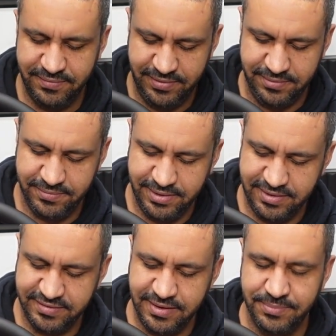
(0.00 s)

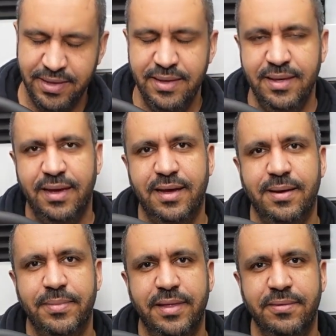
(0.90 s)

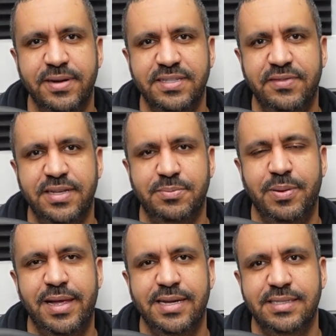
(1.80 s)
The rest of it is
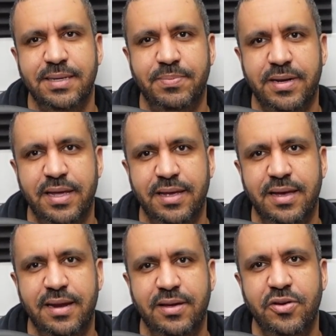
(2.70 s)
plastic, but
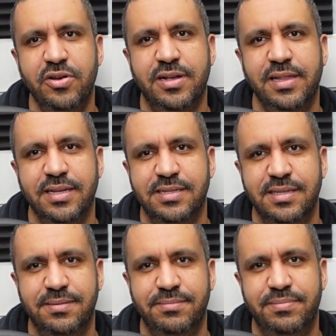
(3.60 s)
got a good click to
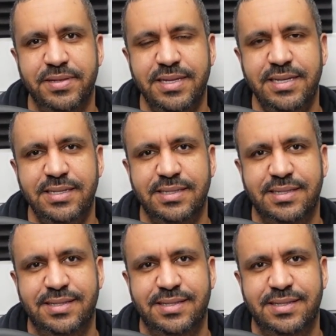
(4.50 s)
them. But these